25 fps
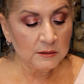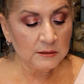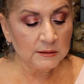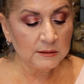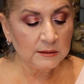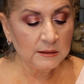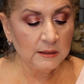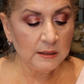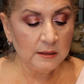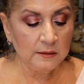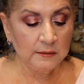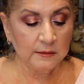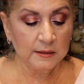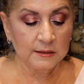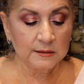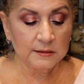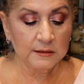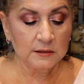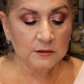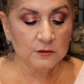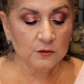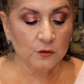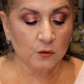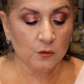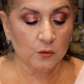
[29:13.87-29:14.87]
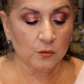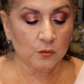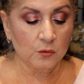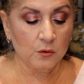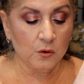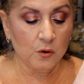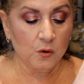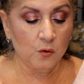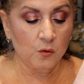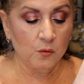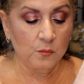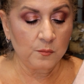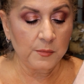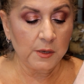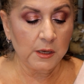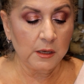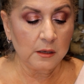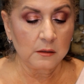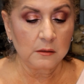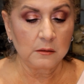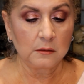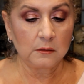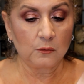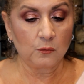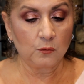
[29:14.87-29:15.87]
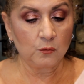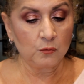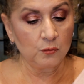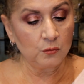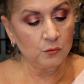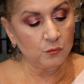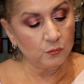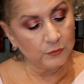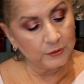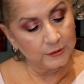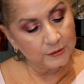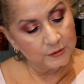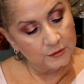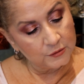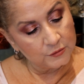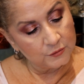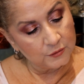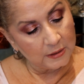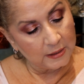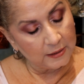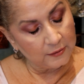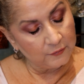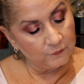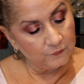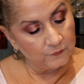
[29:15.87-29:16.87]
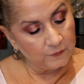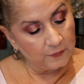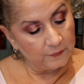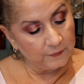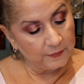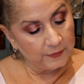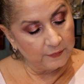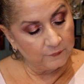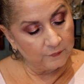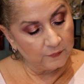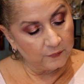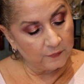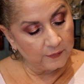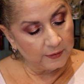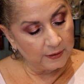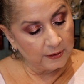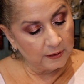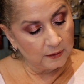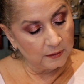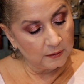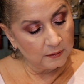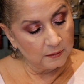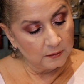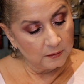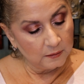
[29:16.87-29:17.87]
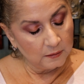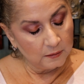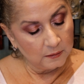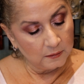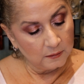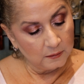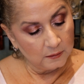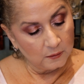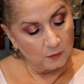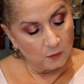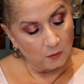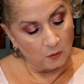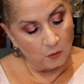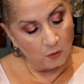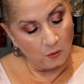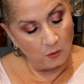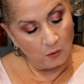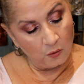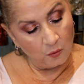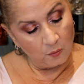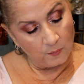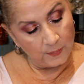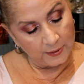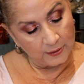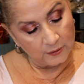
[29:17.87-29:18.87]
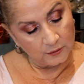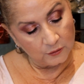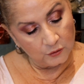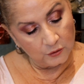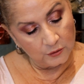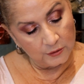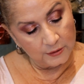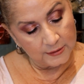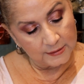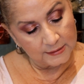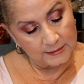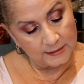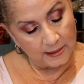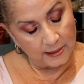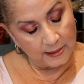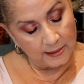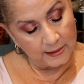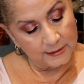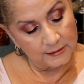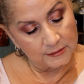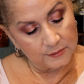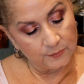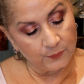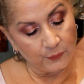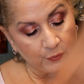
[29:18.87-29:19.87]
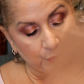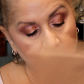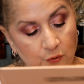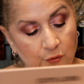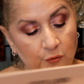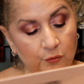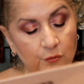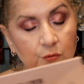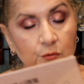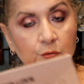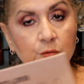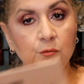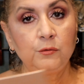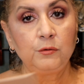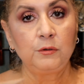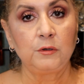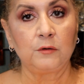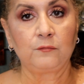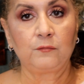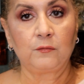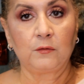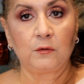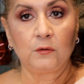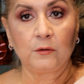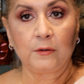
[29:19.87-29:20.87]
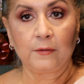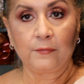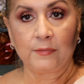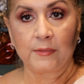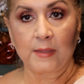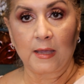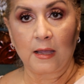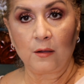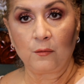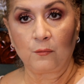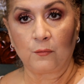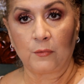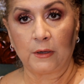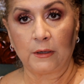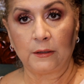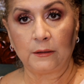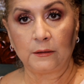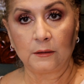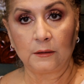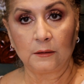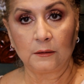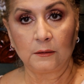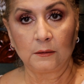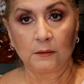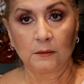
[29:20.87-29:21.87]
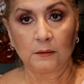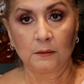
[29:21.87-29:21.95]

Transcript: Let's see, this is Chrome. Ooh, this is like very, very, oh my goodness, that is beautiful. Look at that one.